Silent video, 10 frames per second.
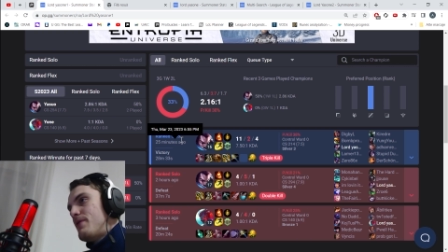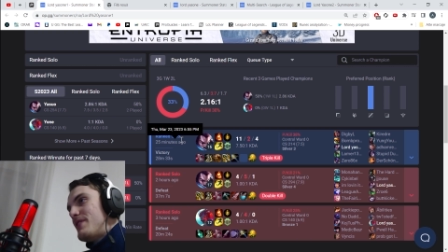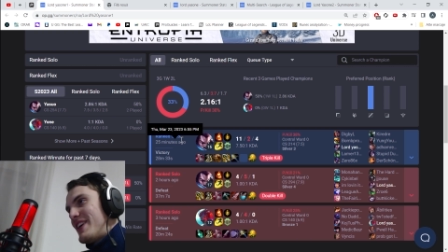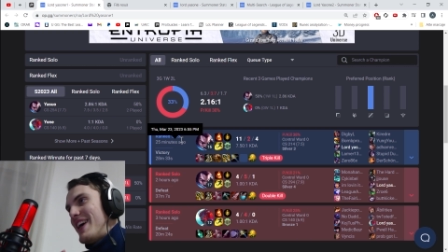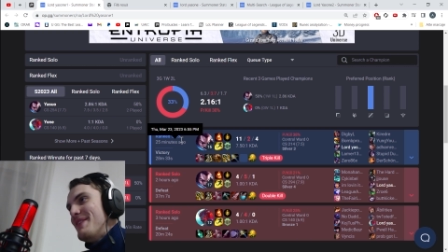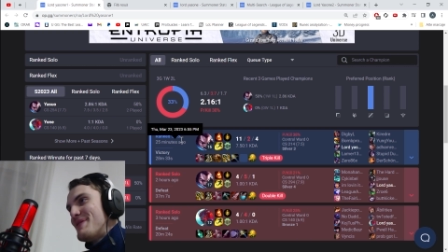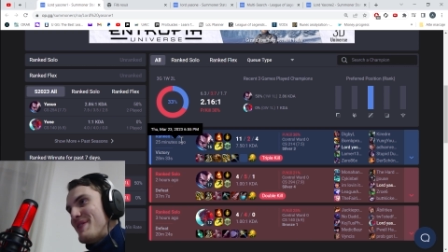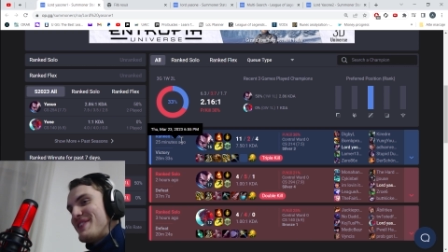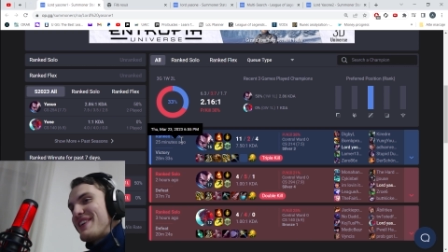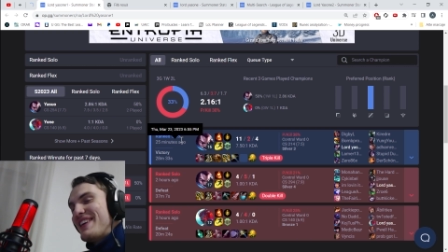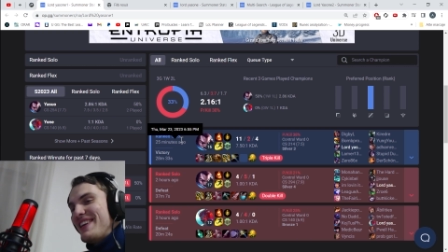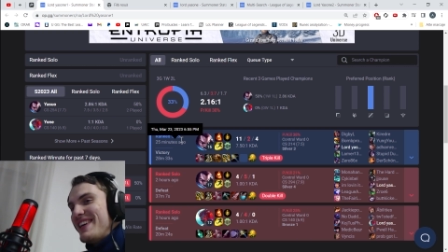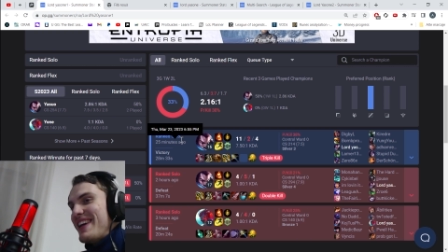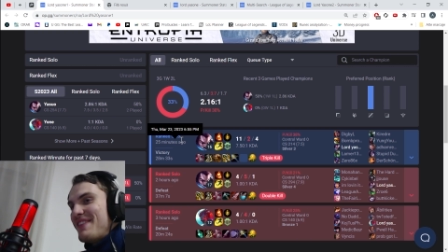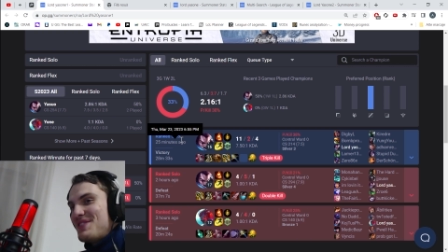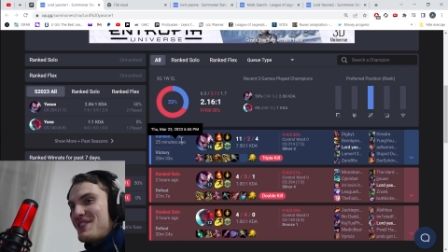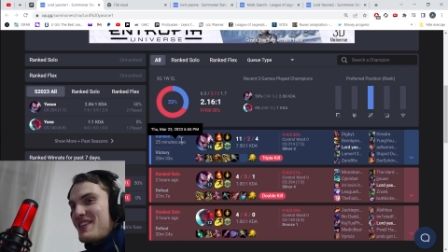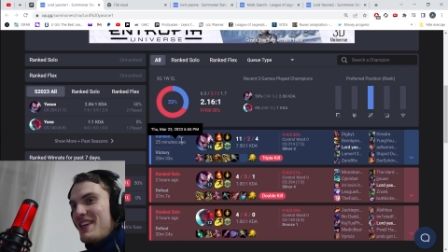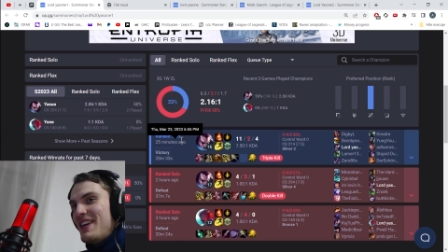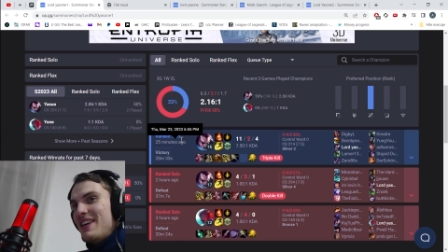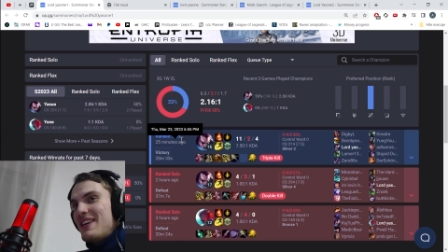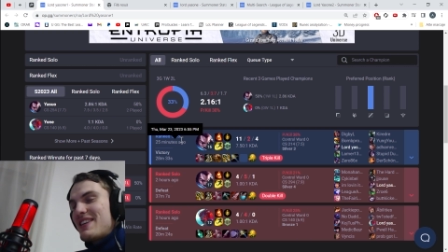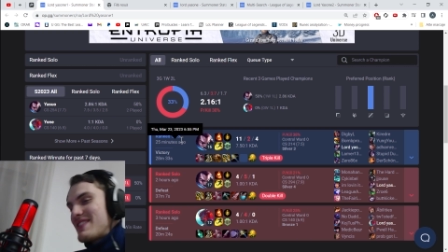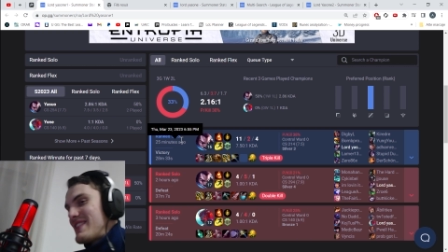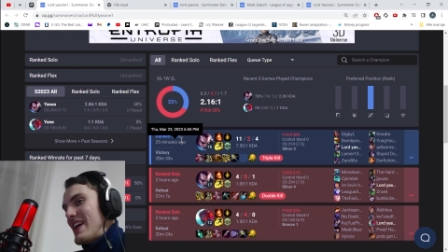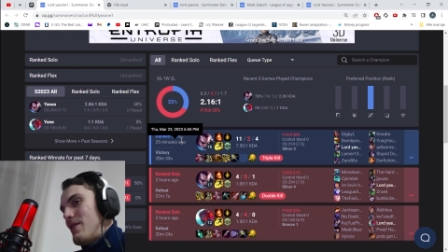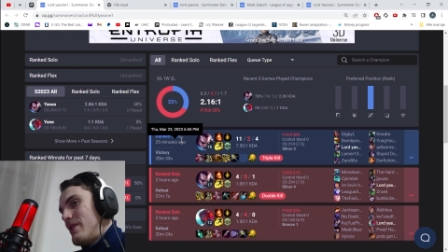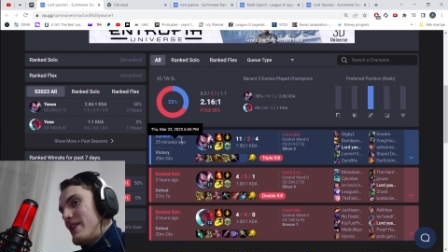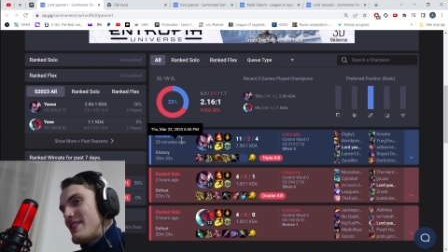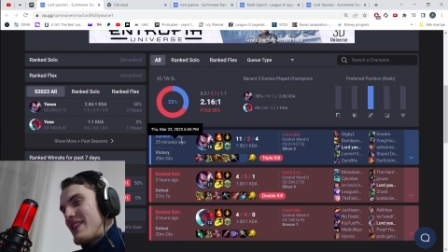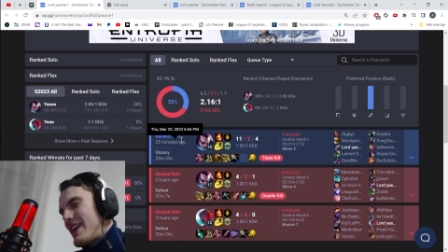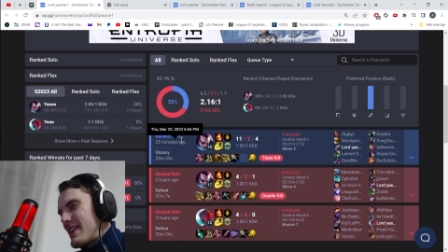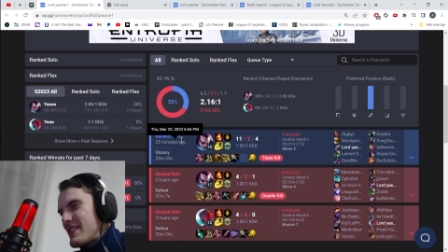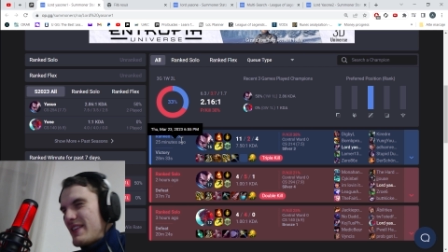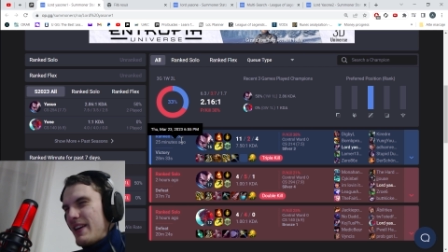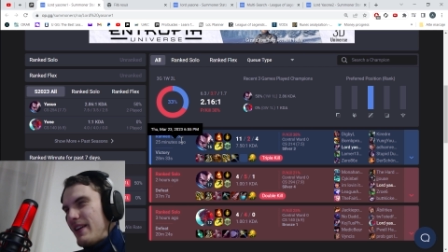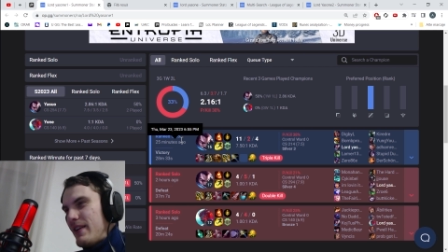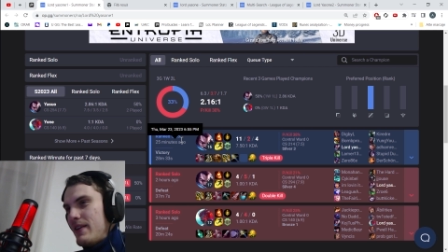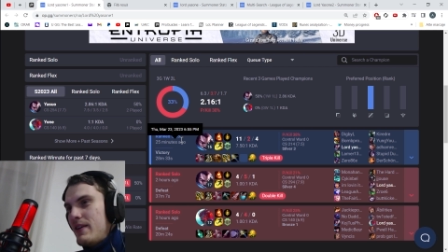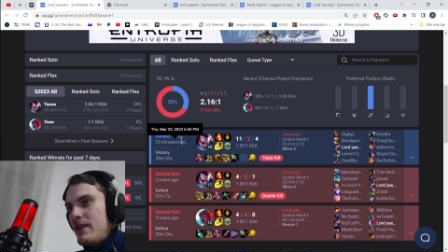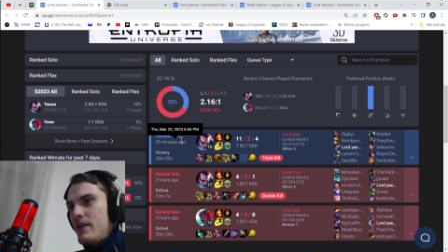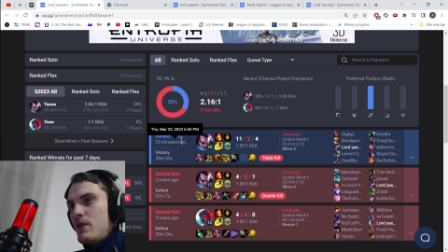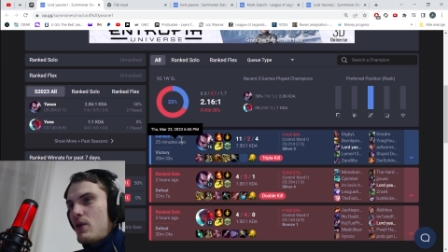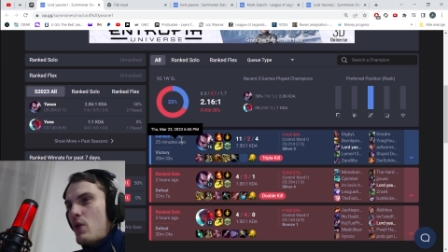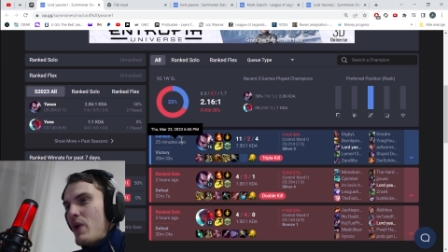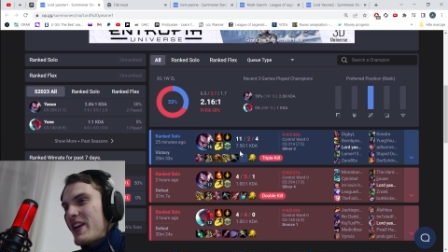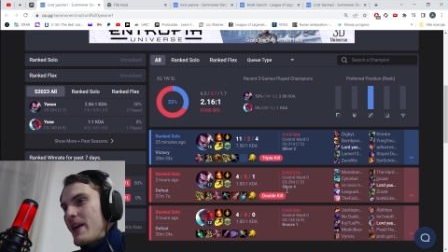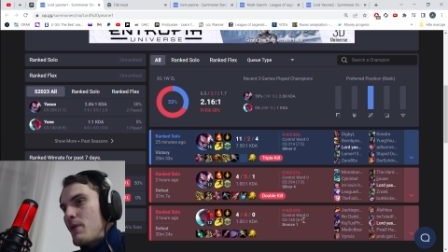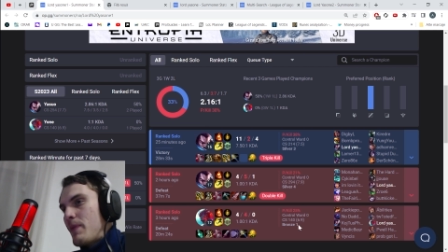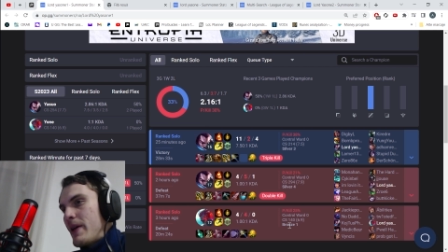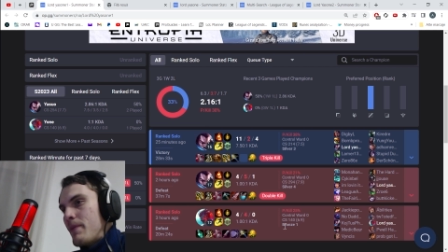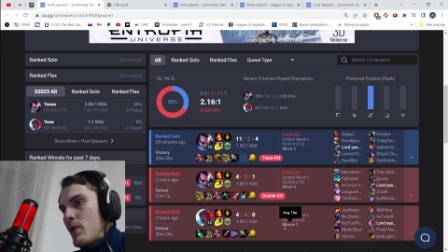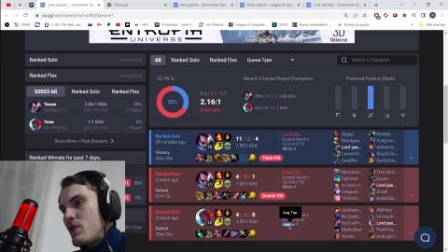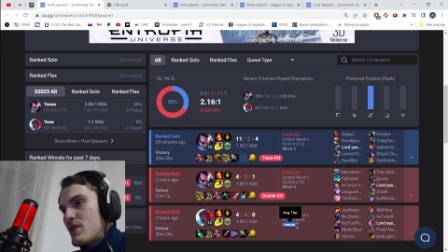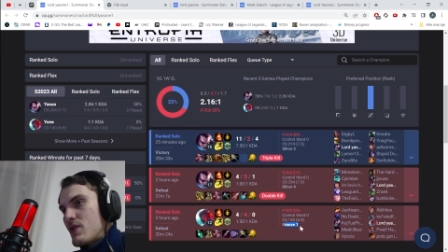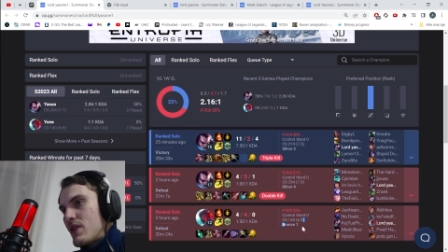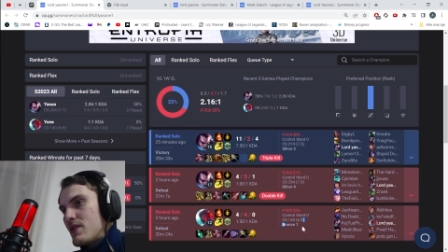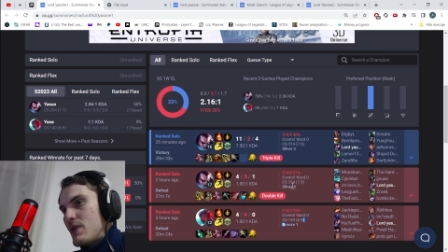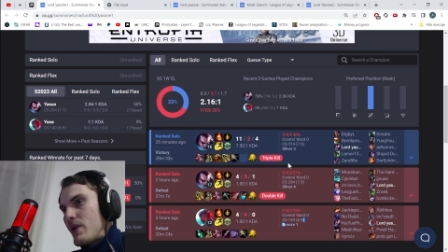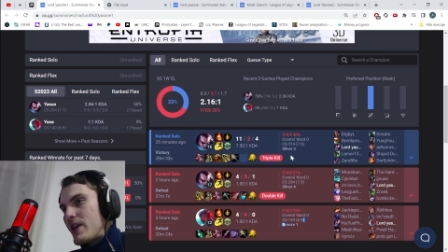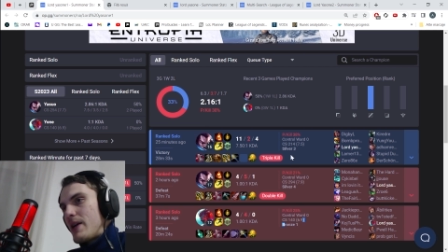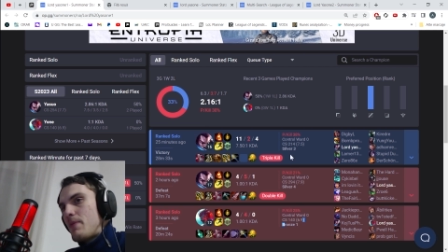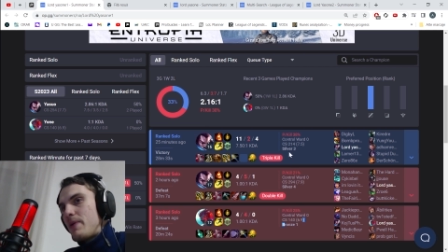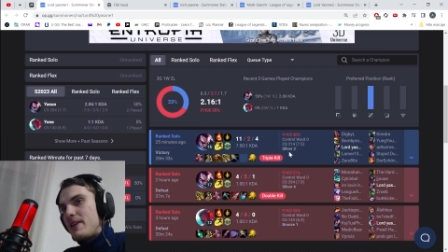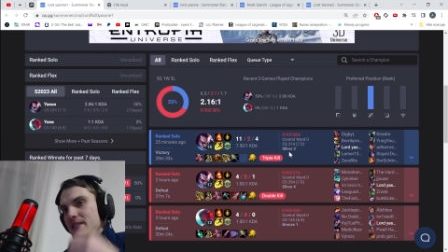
50 games basically and have to see because now it's like still you know one game you play in bronze as you can see one game you play in